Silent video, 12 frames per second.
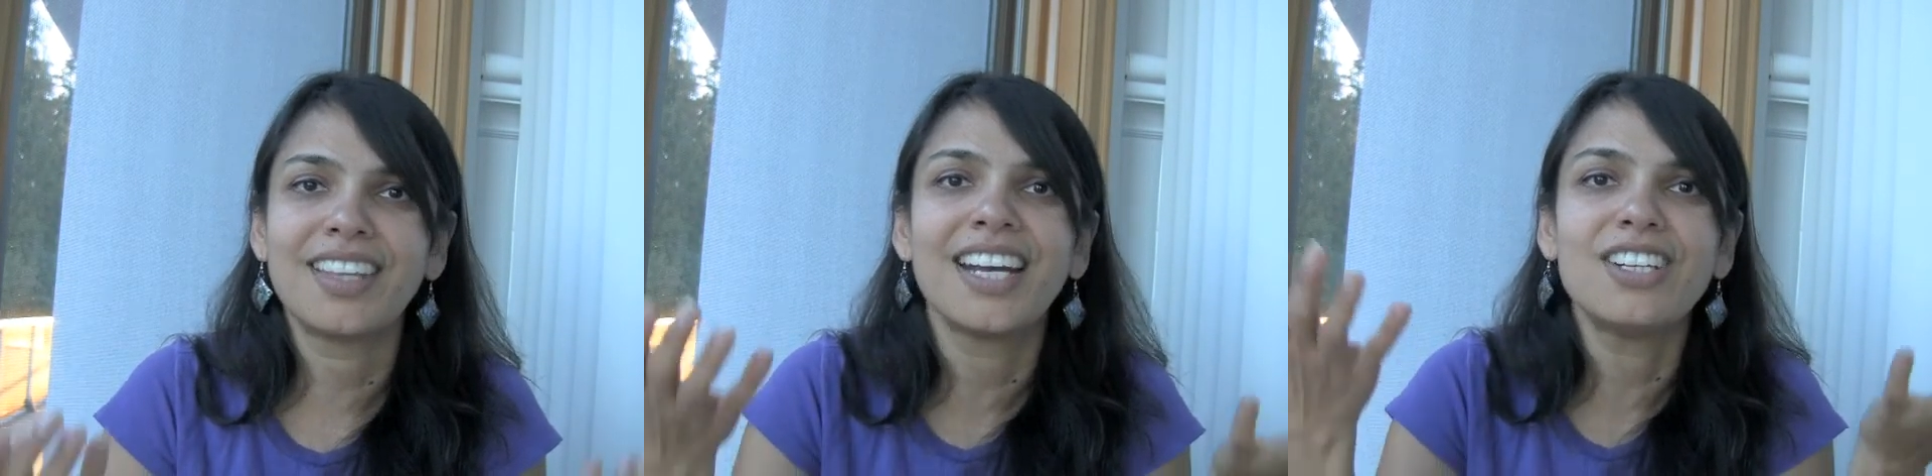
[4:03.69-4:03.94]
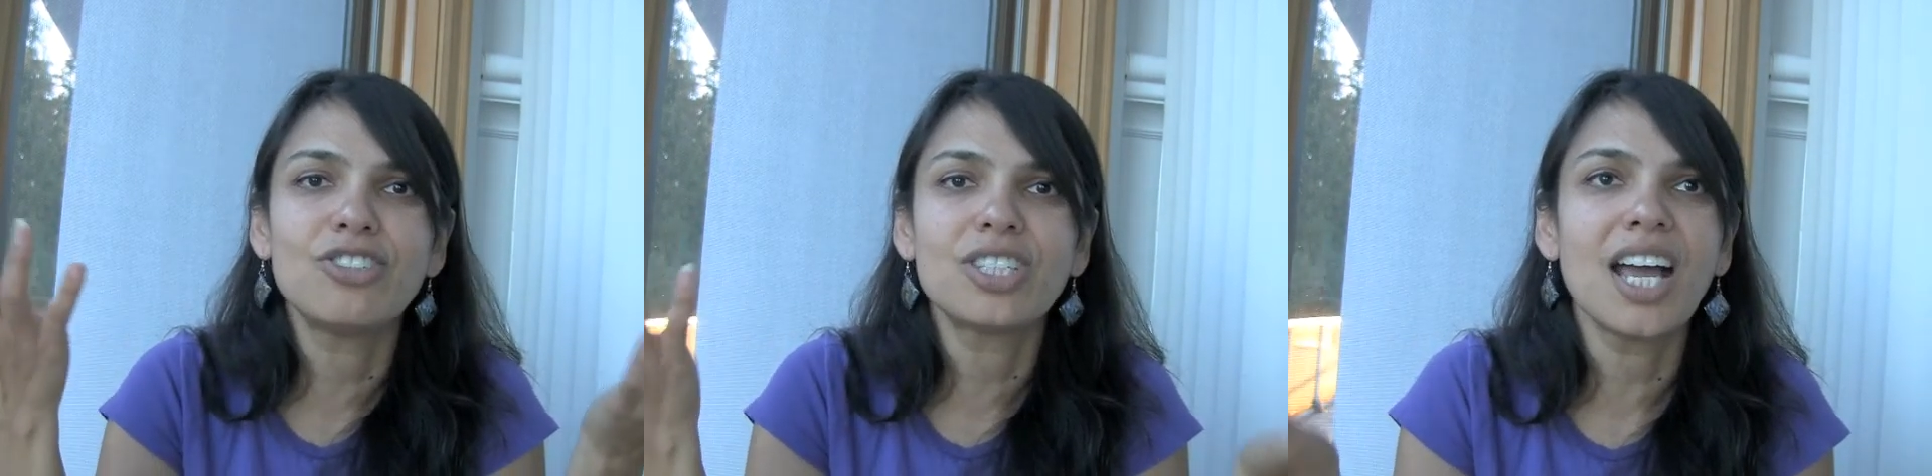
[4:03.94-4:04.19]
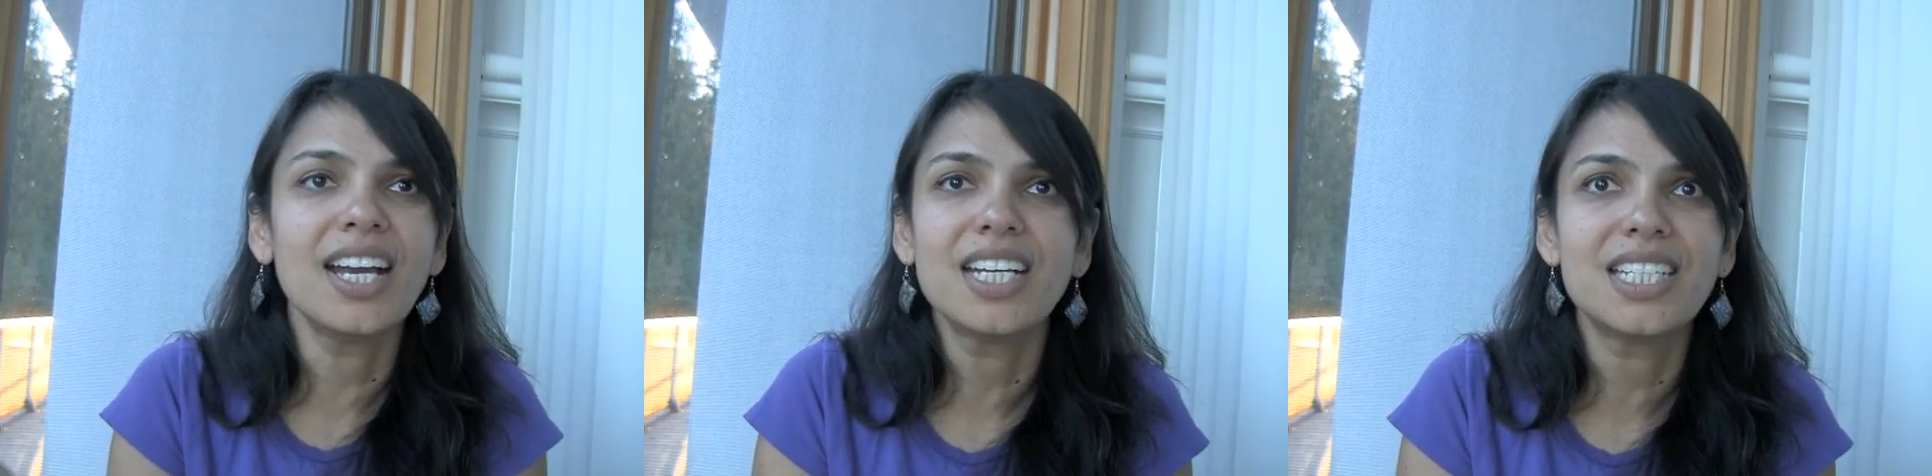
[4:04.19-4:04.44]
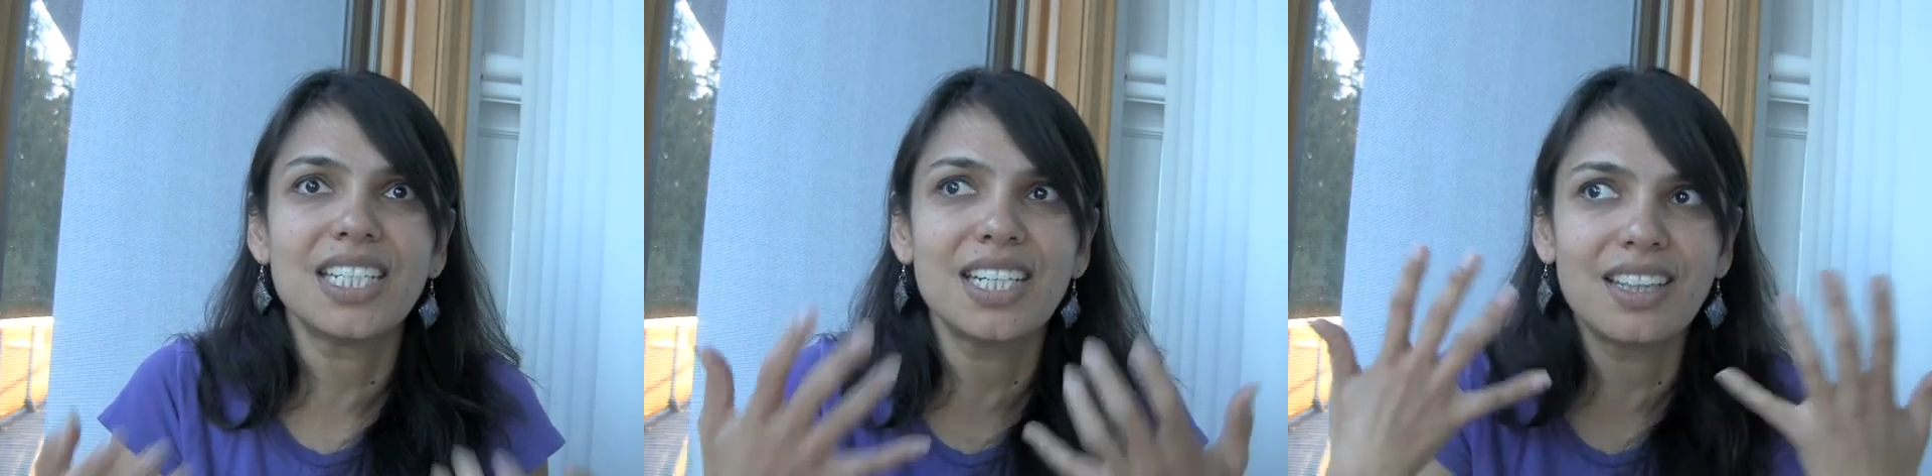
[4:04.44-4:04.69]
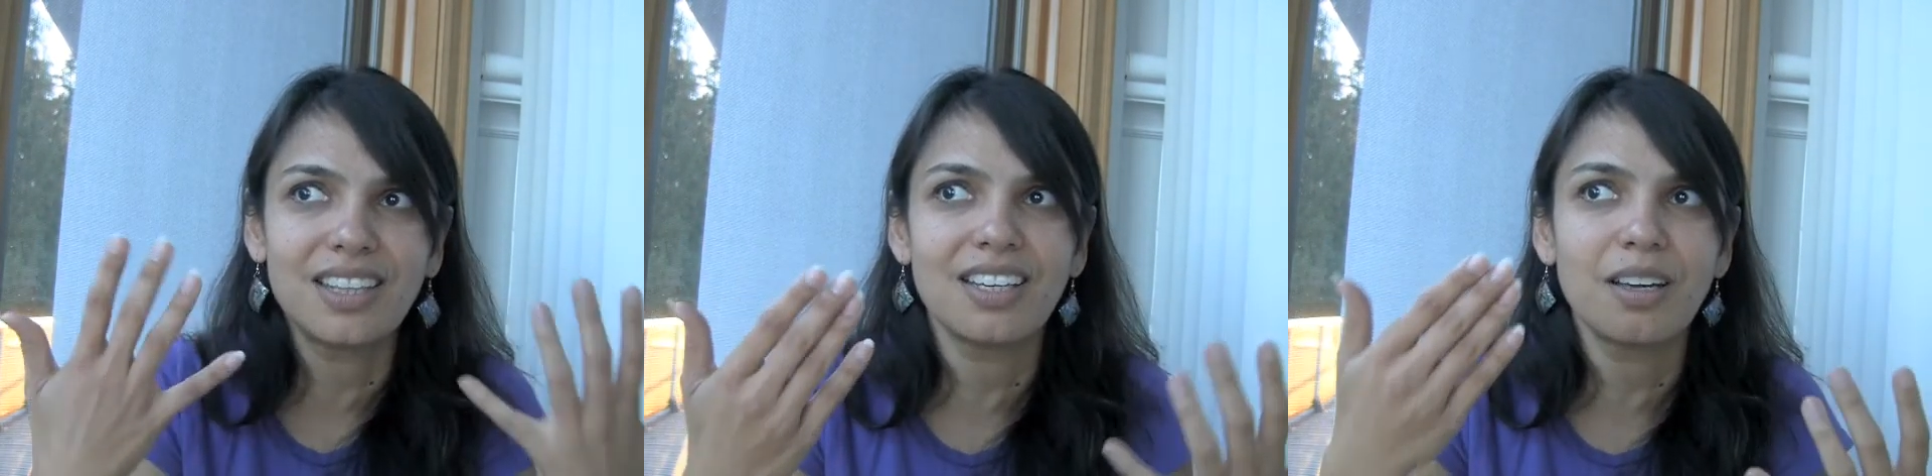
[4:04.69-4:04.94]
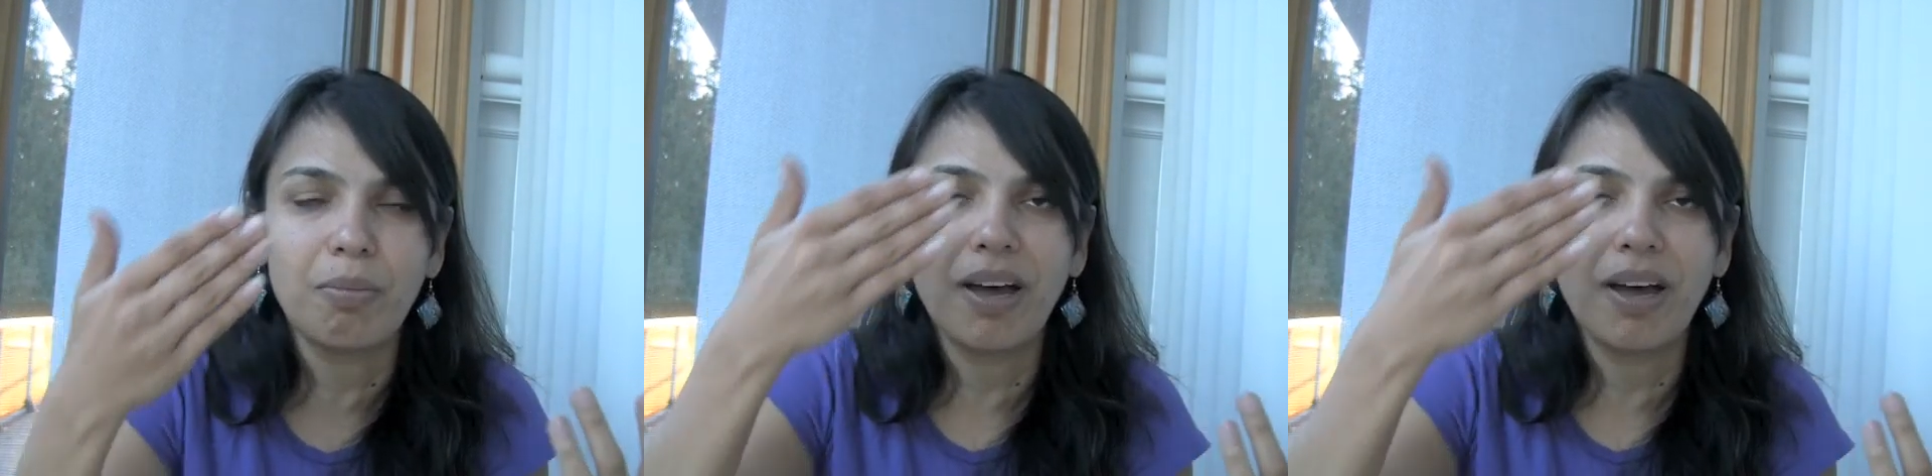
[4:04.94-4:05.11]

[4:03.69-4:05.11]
that I just kind of didn't think